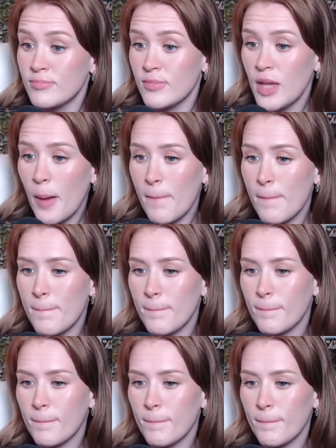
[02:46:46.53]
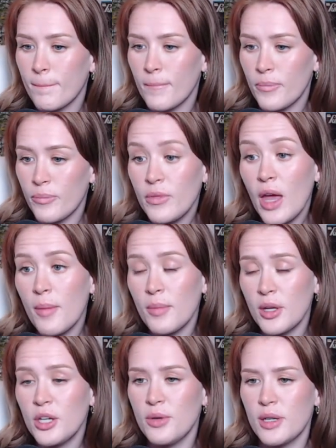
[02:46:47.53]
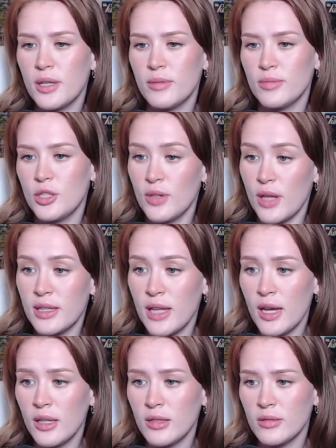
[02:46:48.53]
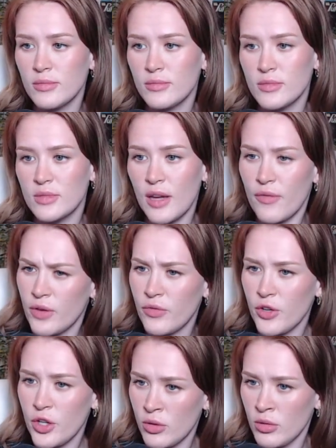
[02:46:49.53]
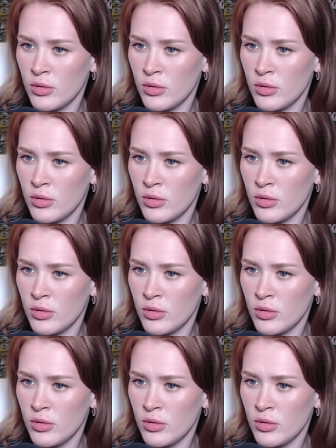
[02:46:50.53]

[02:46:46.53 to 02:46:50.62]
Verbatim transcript: Yep. Yeah, I'm gonna do it. Do you like that? Is that fun for you?